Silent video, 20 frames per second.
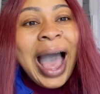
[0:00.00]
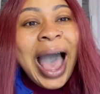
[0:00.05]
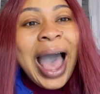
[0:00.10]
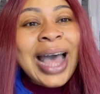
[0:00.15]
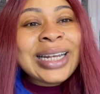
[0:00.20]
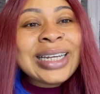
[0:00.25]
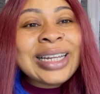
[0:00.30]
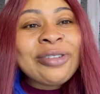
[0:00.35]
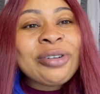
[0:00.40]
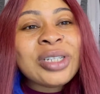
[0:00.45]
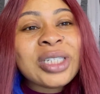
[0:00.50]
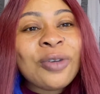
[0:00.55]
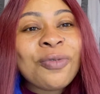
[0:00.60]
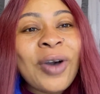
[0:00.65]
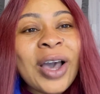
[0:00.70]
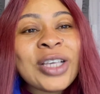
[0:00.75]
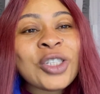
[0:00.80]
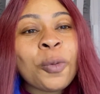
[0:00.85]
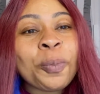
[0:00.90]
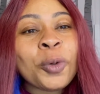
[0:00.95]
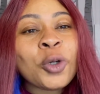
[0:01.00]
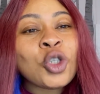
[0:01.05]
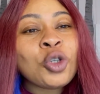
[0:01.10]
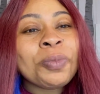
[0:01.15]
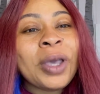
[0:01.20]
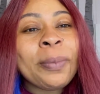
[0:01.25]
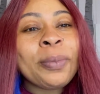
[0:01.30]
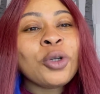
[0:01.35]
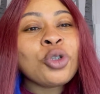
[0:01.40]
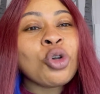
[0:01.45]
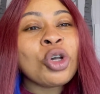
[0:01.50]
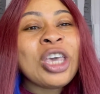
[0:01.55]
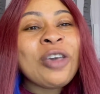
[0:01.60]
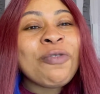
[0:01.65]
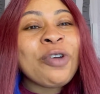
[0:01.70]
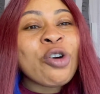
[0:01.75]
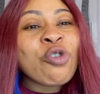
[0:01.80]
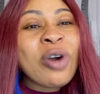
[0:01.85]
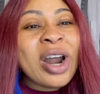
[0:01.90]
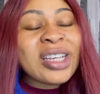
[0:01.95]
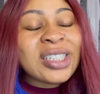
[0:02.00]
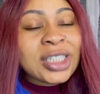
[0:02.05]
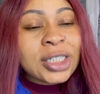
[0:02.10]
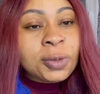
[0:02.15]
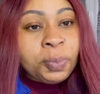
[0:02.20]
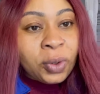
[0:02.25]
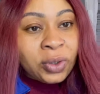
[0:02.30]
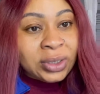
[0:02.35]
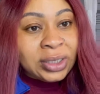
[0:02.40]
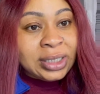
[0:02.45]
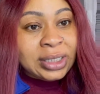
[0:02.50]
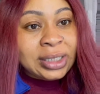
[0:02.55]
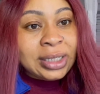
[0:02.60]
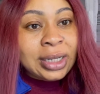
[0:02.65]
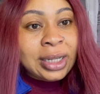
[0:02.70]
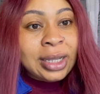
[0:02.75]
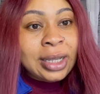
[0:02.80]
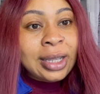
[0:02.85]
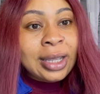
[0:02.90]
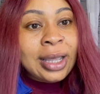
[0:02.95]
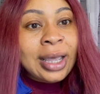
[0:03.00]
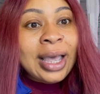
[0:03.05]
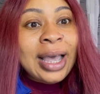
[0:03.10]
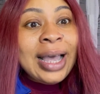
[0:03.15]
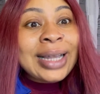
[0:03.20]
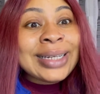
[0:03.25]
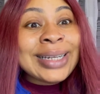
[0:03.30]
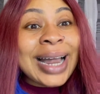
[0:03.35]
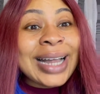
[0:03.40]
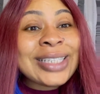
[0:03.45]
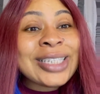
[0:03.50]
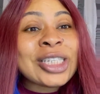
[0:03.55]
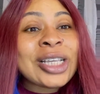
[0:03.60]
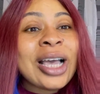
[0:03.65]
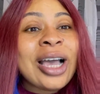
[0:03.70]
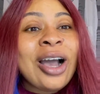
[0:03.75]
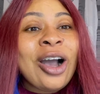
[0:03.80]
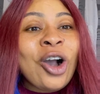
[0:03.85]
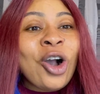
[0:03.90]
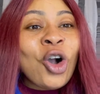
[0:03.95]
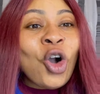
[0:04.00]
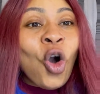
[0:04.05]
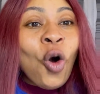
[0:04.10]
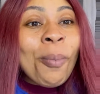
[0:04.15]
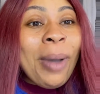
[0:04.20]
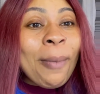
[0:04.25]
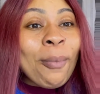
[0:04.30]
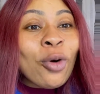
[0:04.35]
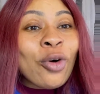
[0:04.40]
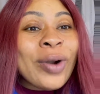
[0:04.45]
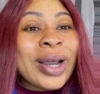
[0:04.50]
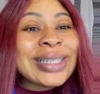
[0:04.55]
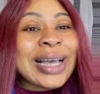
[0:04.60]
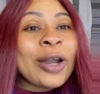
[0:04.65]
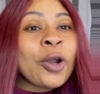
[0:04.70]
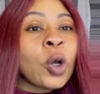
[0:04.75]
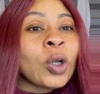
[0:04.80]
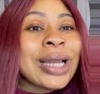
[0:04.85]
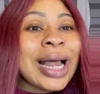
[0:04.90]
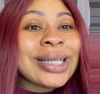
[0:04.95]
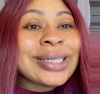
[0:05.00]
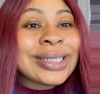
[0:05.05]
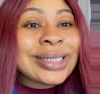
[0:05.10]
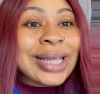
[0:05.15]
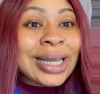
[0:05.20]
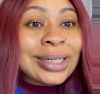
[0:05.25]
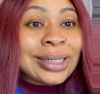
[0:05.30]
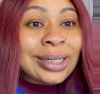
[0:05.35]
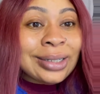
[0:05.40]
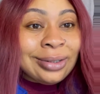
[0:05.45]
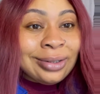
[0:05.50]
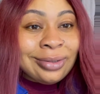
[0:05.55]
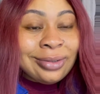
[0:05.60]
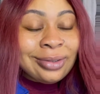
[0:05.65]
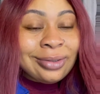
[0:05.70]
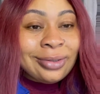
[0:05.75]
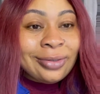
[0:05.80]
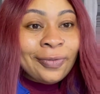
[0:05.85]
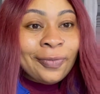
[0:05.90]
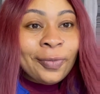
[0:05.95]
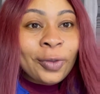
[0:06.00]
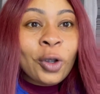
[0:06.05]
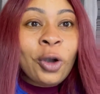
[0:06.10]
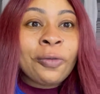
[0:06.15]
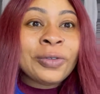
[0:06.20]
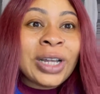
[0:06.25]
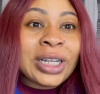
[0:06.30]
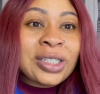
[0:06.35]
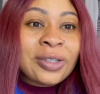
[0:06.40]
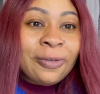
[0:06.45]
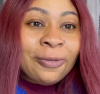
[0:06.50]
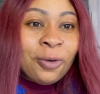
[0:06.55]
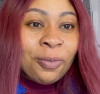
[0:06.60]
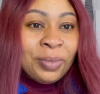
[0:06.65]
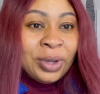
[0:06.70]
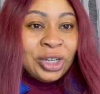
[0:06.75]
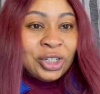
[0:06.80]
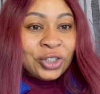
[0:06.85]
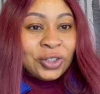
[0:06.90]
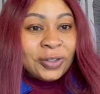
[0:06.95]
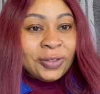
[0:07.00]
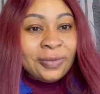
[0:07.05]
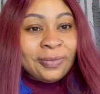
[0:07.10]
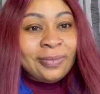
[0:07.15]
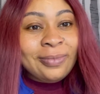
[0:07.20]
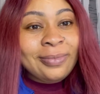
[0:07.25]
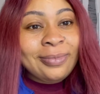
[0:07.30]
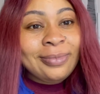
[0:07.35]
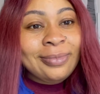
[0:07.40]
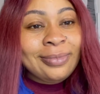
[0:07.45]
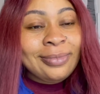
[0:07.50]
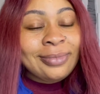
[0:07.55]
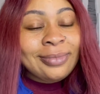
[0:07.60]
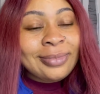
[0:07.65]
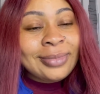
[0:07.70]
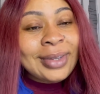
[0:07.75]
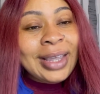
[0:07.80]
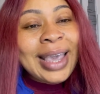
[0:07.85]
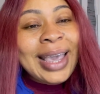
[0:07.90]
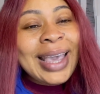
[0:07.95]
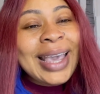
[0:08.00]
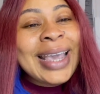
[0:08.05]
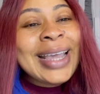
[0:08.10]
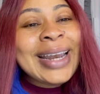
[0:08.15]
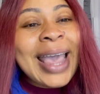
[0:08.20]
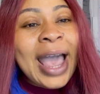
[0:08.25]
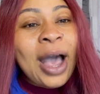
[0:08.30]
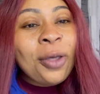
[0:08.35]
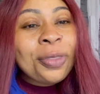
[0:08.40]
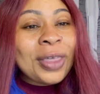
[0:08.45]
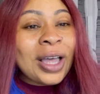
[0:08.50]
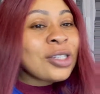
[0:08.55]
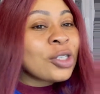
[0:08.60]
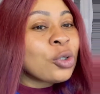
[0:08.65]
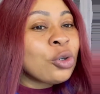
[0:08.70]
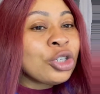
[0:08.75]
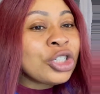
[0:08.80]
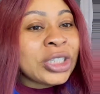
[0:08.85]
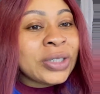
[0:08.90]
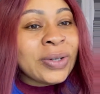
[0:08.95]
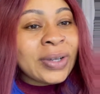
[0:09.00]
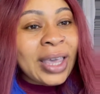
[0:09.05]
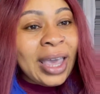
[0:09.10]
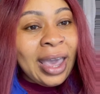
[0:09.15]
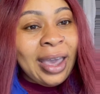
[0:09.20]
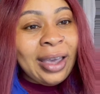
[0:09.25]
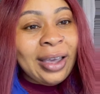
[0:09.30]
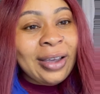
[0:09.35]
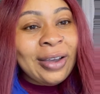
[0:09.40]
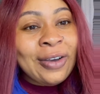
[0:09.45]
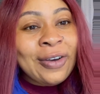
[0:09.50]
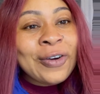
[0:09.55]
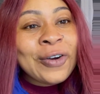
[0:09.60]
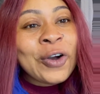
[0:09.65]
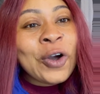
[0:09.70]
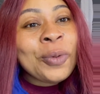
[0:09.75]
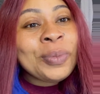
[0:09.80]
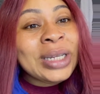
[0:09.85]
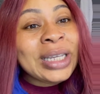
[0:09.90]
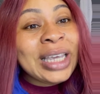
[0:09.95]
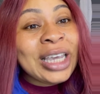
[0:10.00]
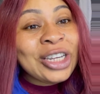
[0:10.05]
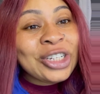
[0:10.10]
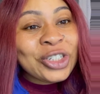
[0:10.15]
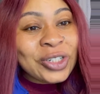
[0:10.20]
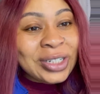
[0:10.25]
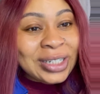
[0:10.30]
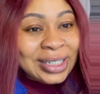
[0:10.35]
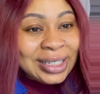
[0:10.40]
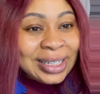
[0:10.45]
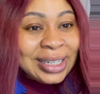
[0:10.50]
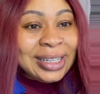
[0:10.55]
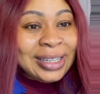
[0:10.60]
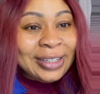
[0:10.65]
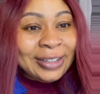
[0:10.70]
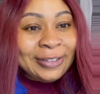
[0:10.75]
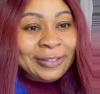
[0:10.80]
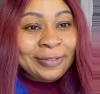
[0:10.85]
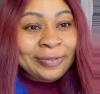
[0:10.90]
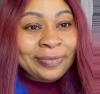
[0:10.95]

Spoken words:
And the receiver is supposed to be able to give a response that commemorates an understanding of that information. In health and social care, communication is key.